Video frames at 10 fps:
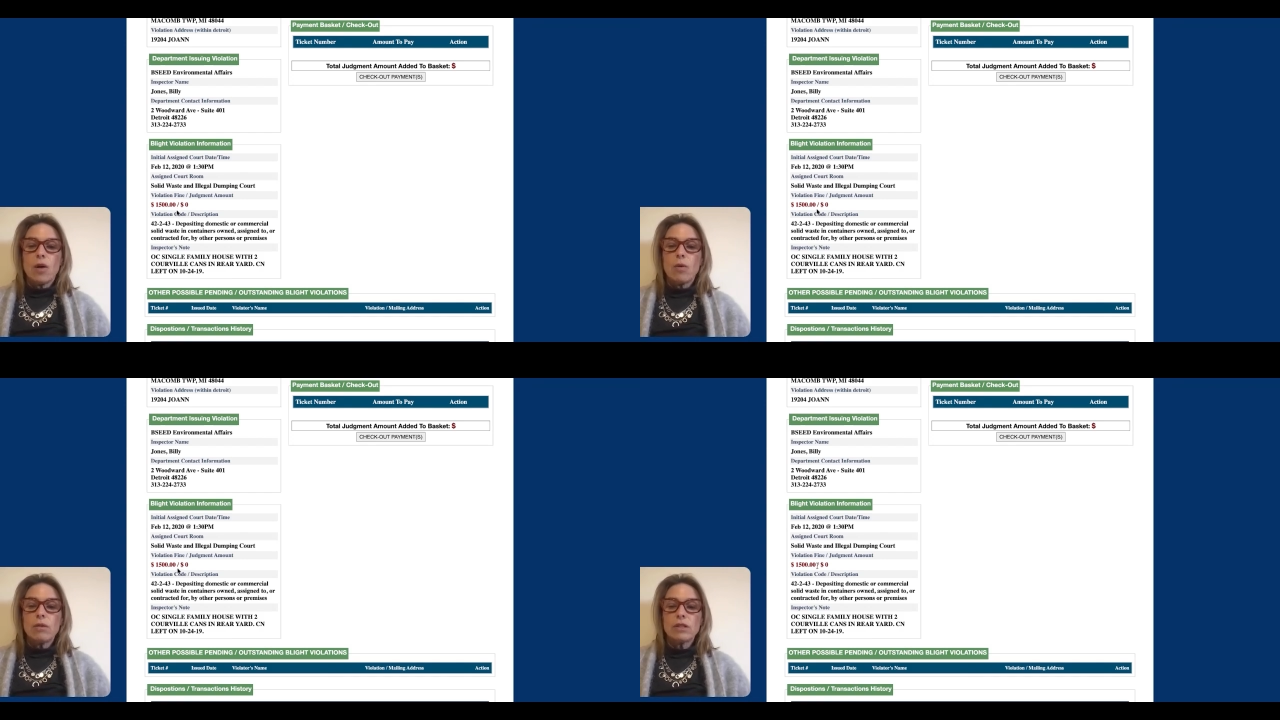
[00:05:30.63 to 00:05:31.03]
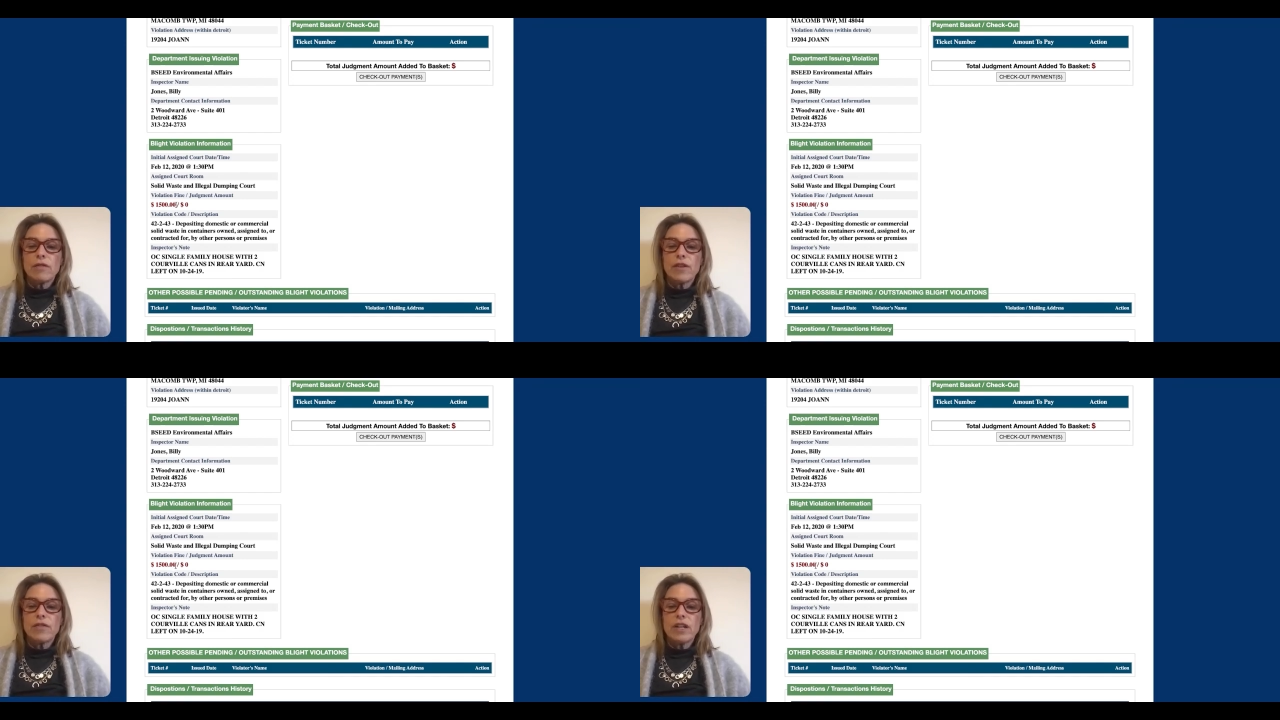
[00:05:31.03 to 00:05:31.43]
Well, it was a
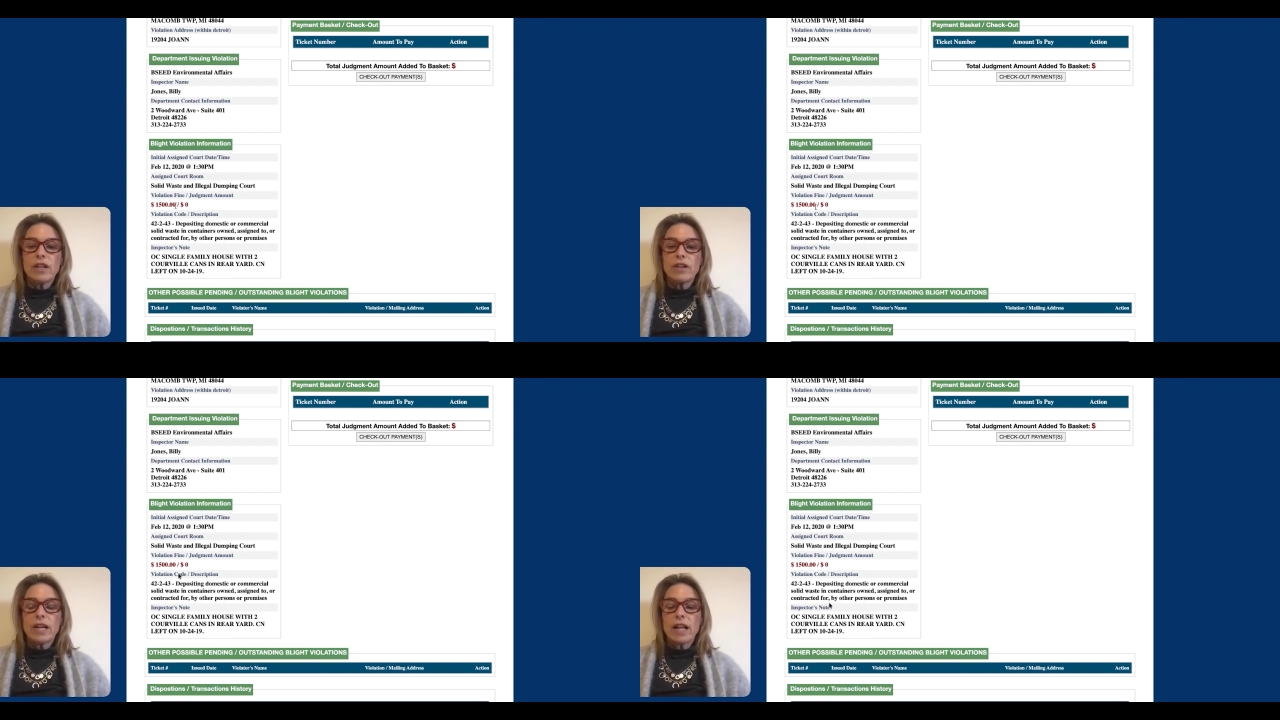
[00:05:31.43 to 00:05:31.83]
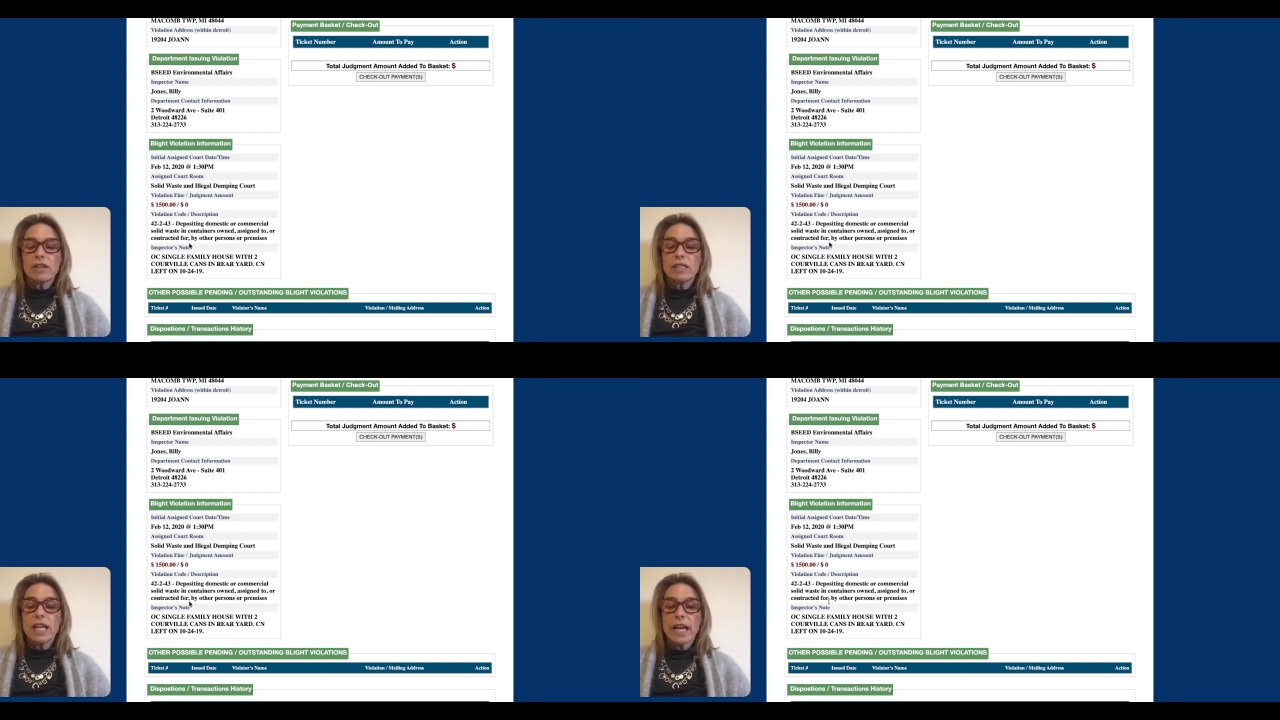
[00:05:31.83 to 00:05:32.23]

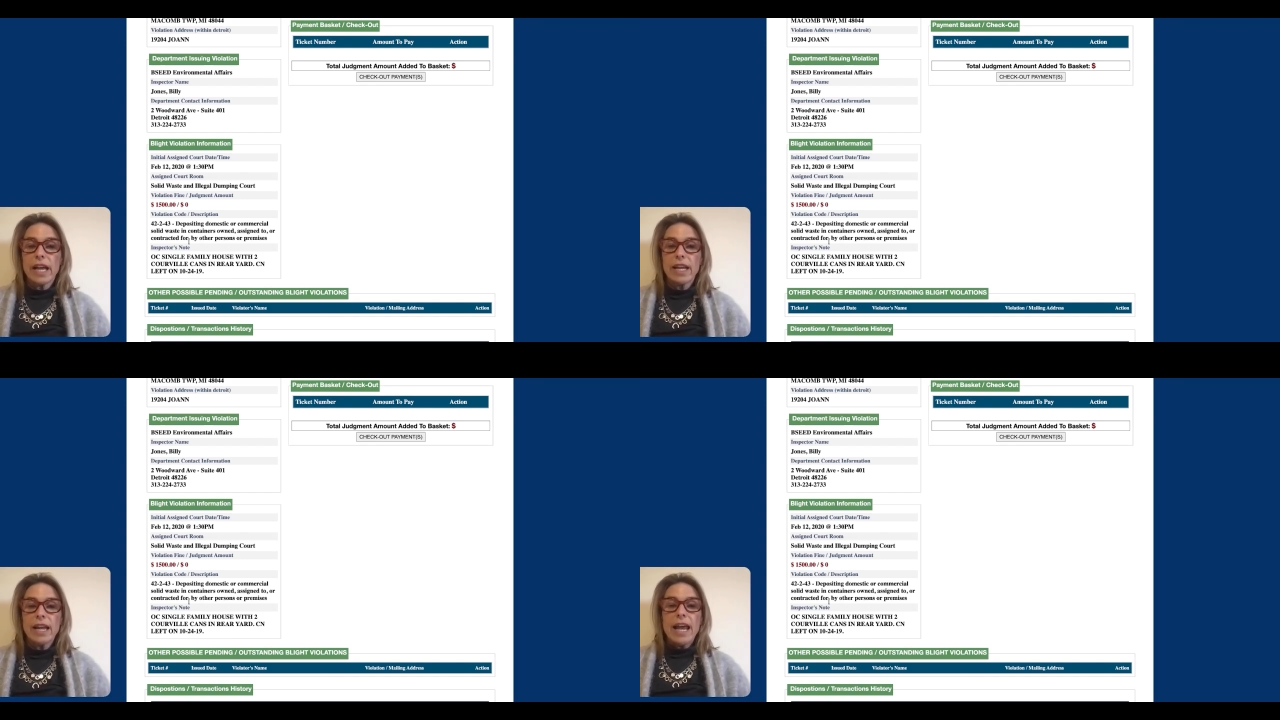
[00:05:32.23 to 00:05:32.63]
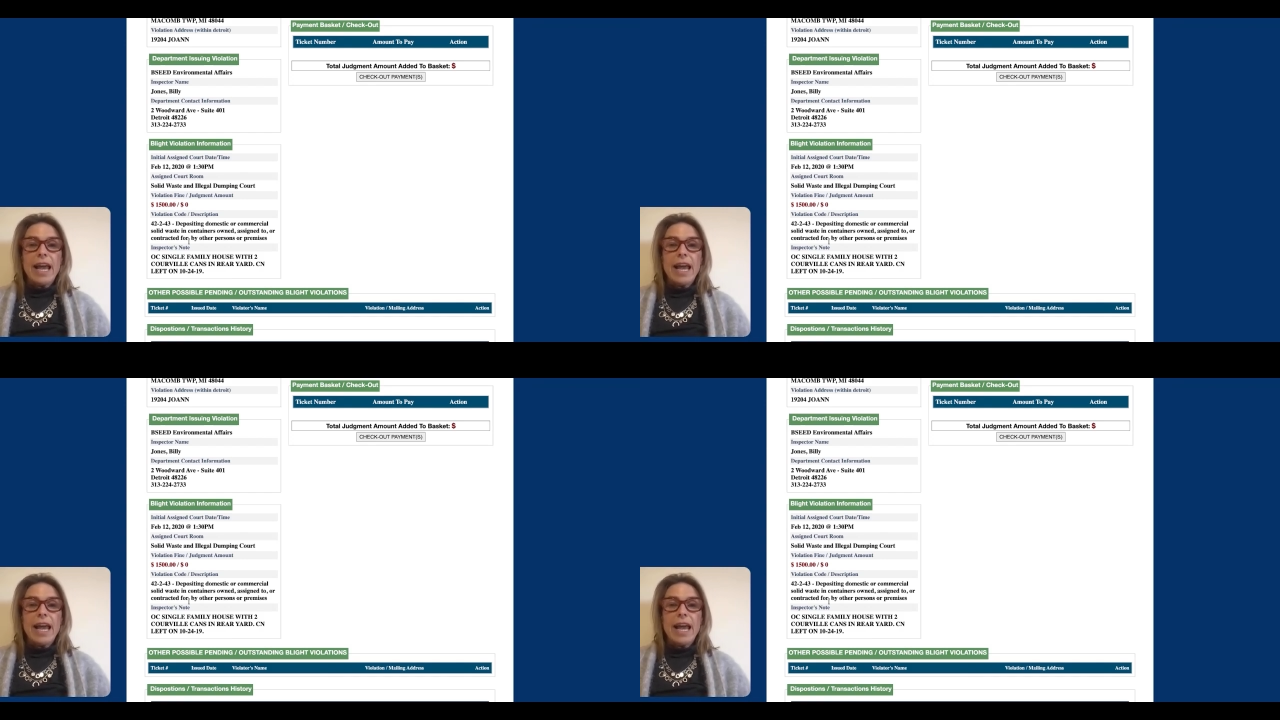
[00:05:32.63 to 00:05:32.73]
$1,500 ticket,